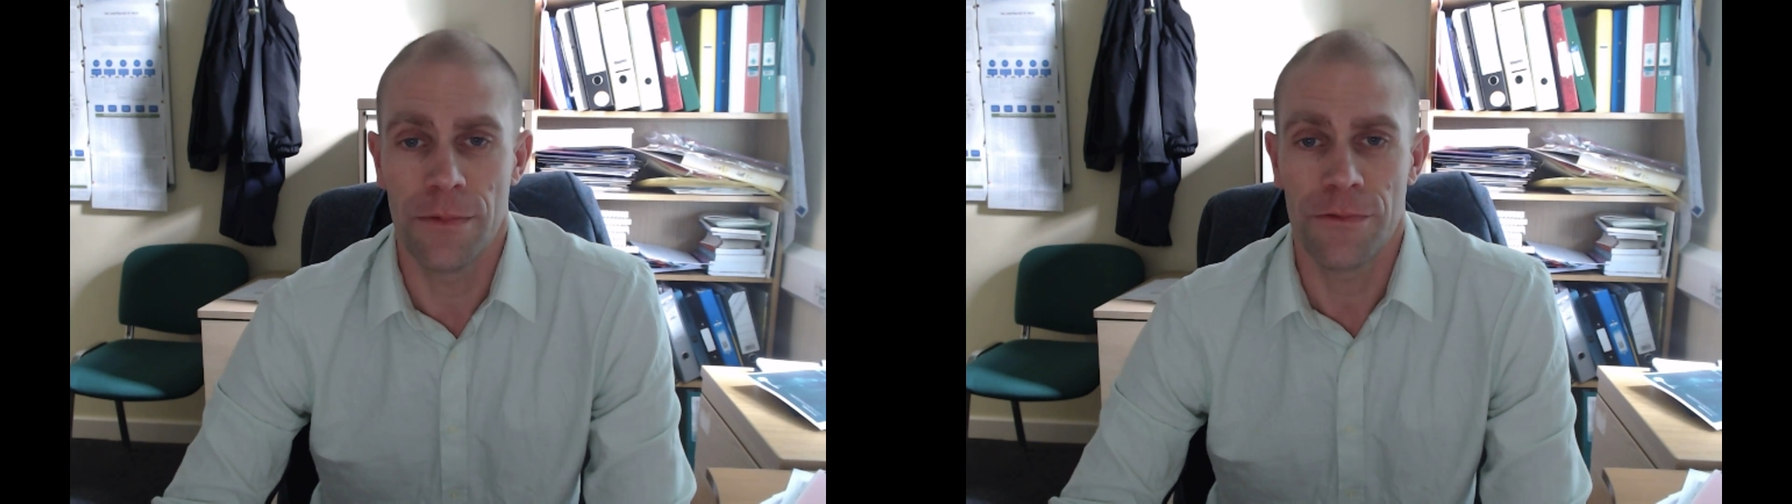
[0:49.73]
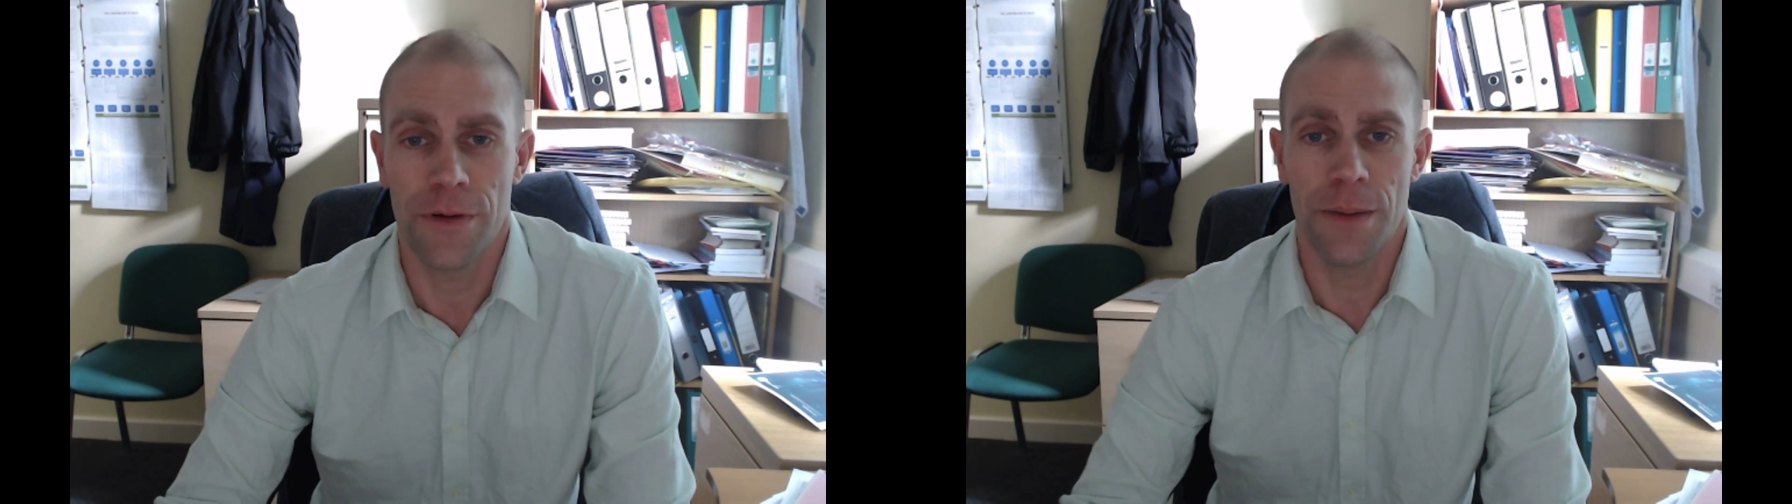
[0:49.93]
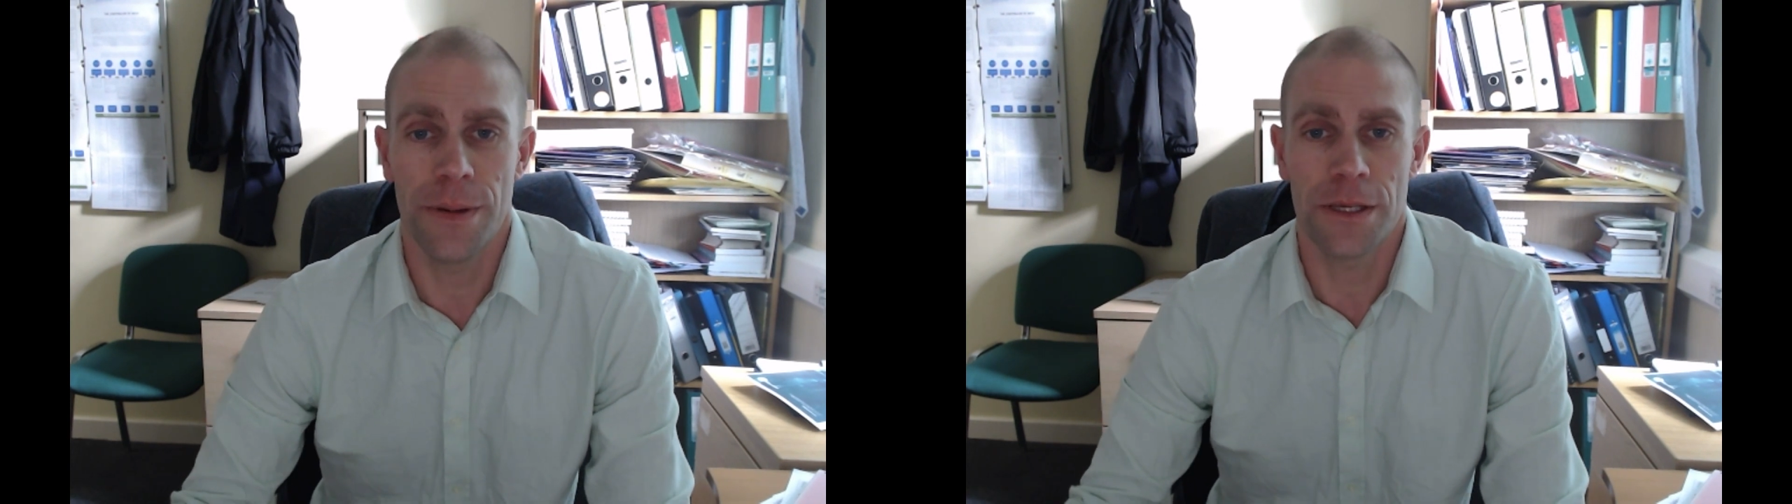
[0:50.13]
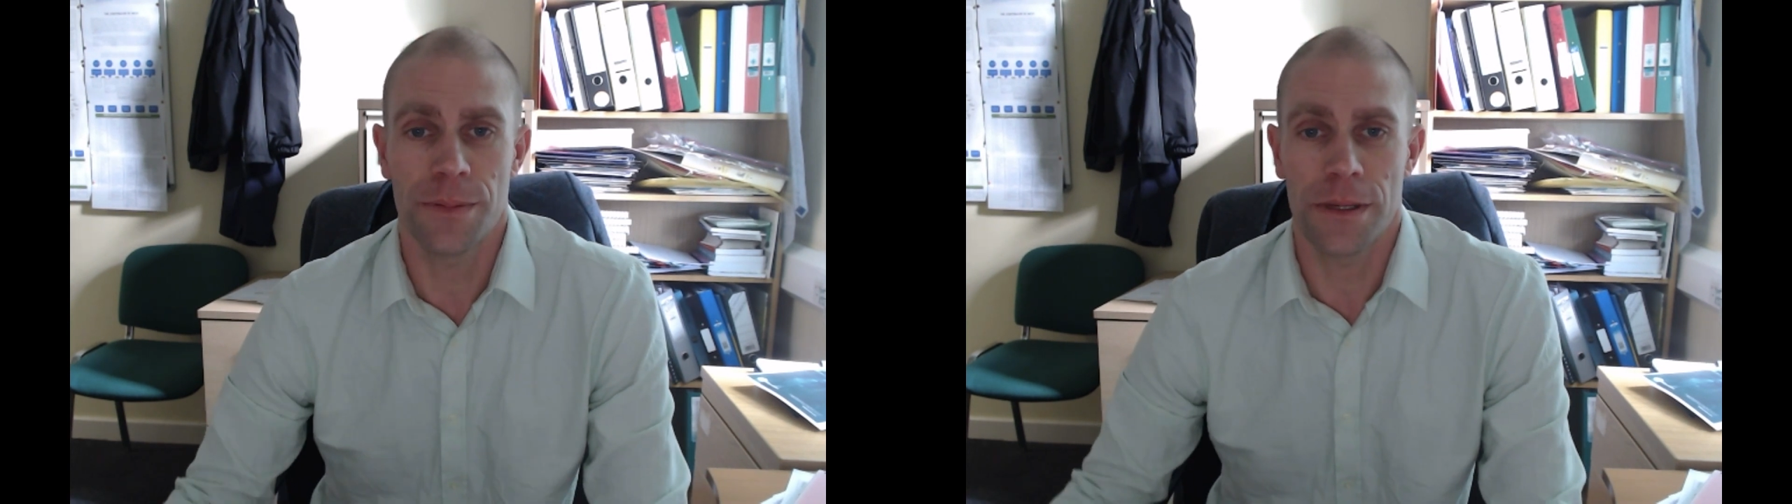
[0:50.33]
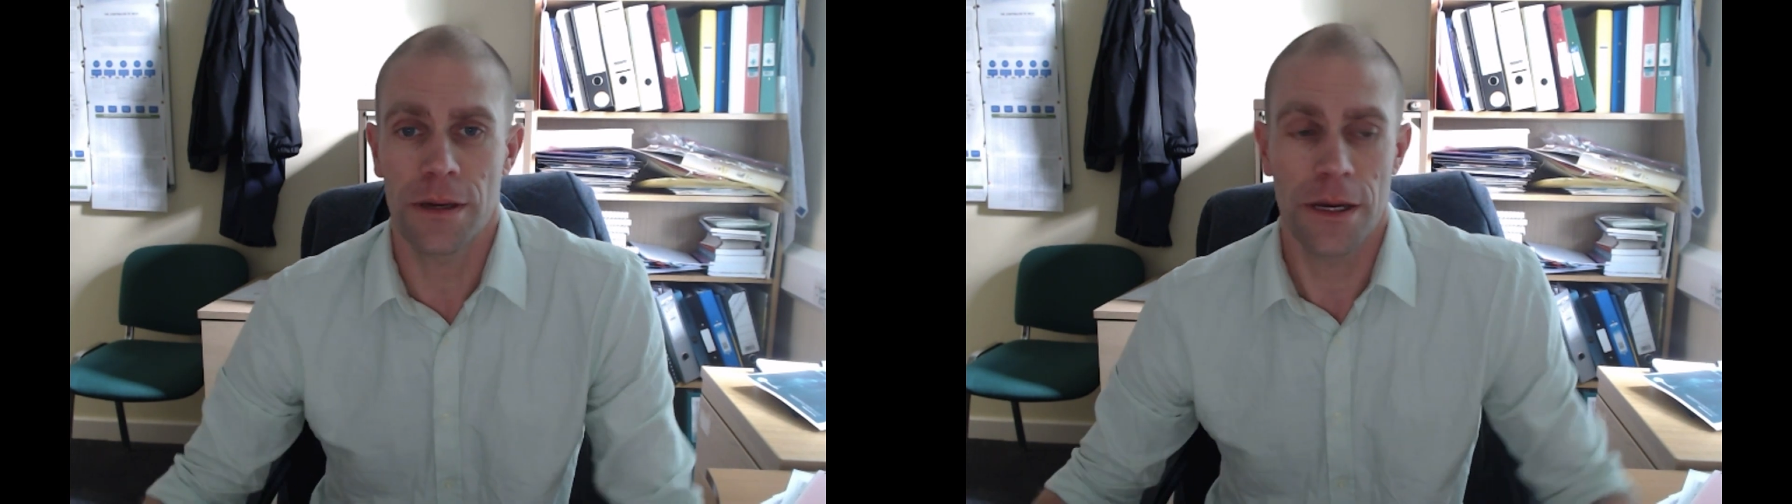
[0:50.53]
Fair bit's
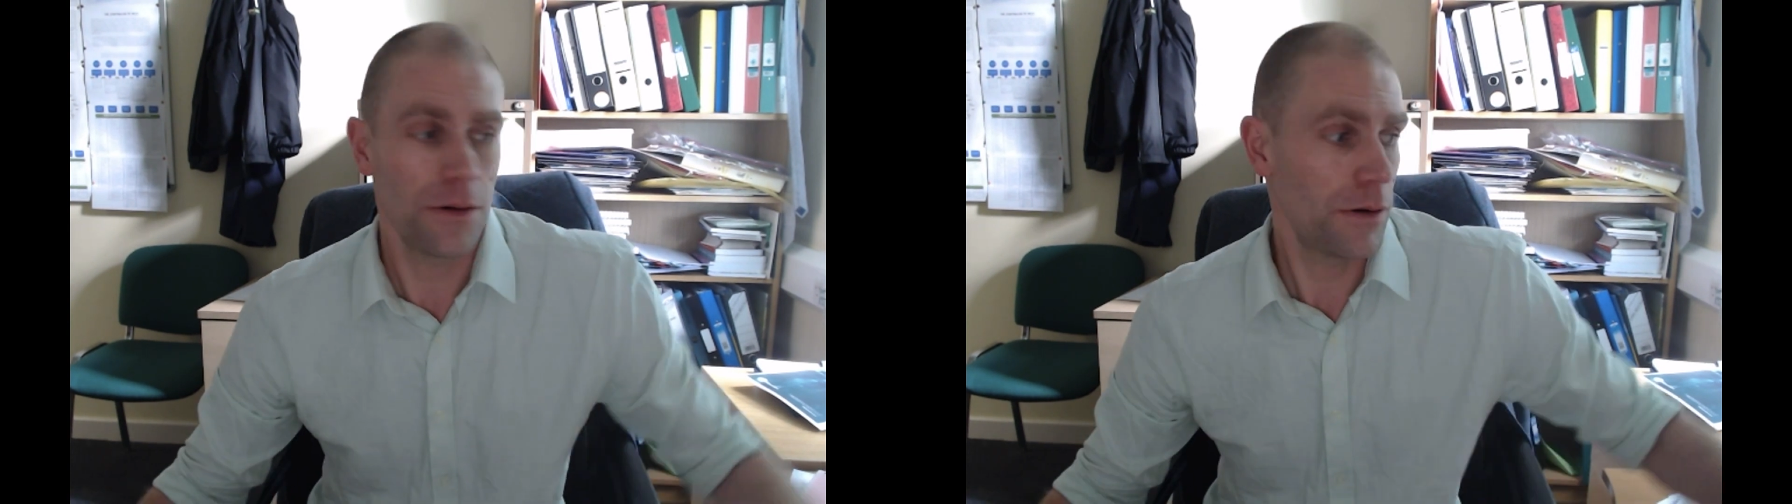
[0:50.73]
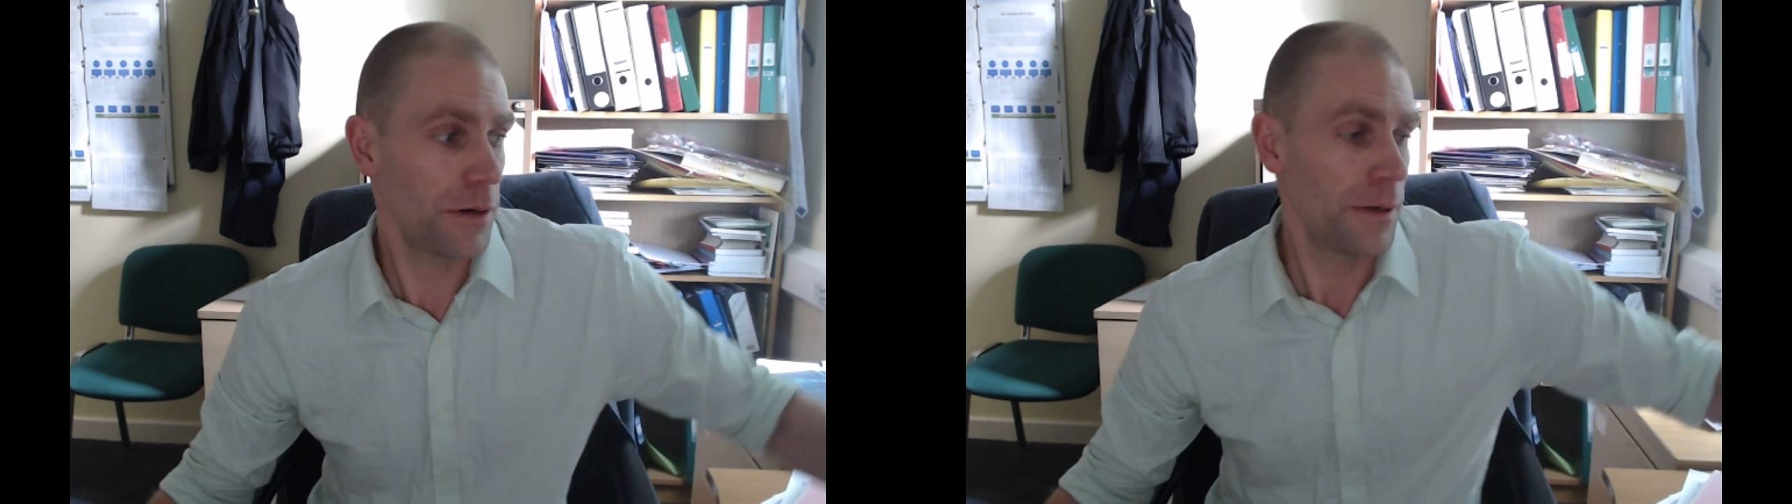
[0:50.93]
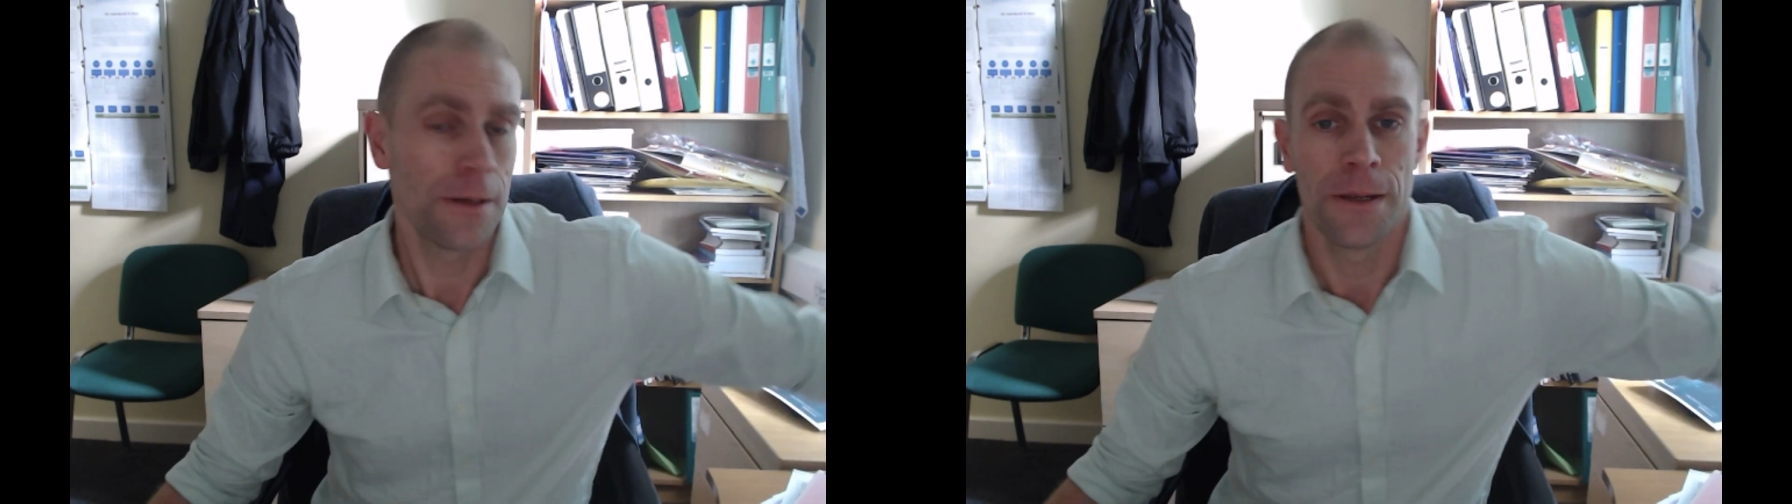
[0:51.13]
been going on